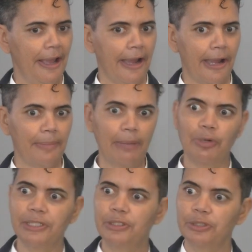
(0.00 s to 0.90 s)
Um, I
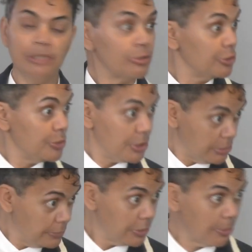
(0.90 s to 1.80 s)
wanted to introduce
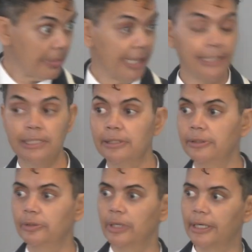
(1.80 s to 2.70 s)
you, if you don't mind, to,